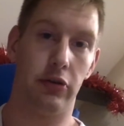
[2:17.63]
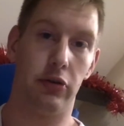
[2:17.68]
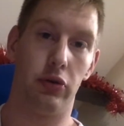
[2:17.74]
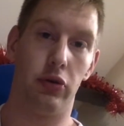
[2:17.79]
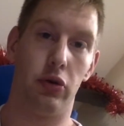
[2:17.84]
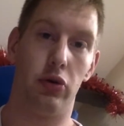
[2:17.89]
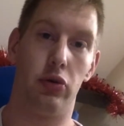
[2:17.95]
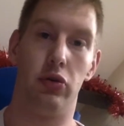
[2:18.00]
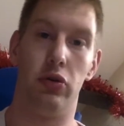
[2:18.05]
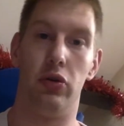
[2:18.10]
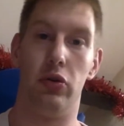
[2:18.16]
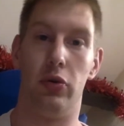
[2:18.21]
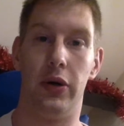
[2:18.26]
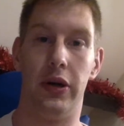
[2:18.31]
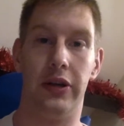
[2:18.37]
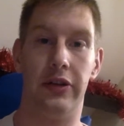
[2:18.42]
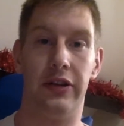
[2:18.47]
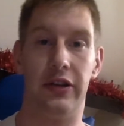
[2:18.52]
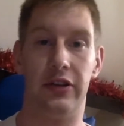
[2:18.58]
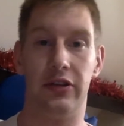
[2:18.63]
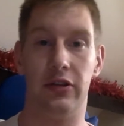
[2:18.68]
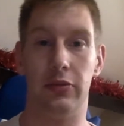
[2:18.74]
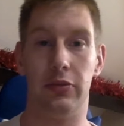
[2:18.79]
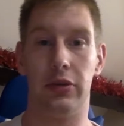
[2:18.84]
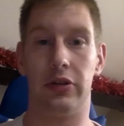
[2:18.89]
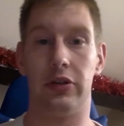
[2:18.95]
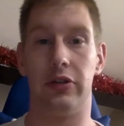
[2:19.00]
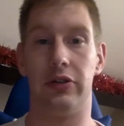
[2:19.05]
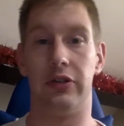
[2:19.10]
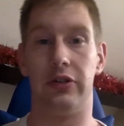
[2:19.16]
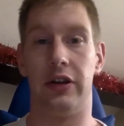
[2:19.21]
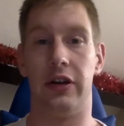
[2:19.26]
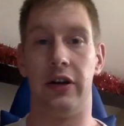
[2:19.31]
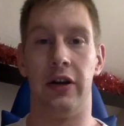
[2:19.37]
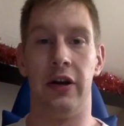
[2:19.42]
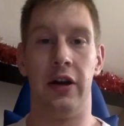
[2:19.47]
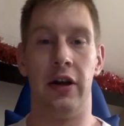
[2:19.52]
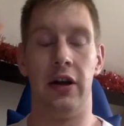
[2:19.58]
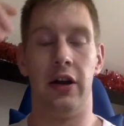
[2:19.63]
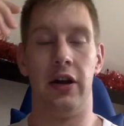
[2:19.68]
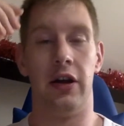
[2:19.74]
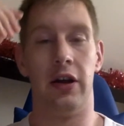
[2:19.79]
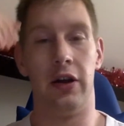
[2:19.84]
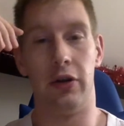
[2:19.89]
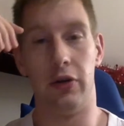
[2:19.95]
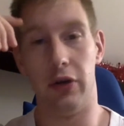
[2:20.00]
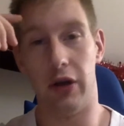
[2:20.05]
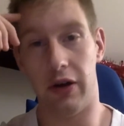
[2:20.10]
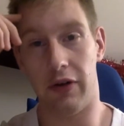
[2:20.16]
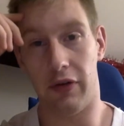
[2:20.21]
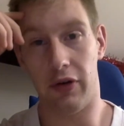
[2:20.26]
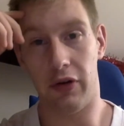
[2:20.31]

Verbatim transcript: to go to the weight section because yeah, you have